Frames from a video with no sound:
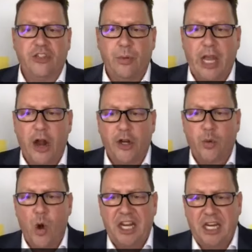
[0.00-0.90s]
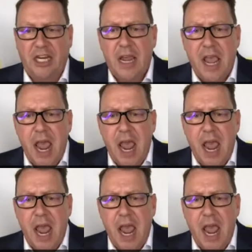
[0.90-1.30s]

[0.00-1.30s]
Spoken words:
do we go to 20?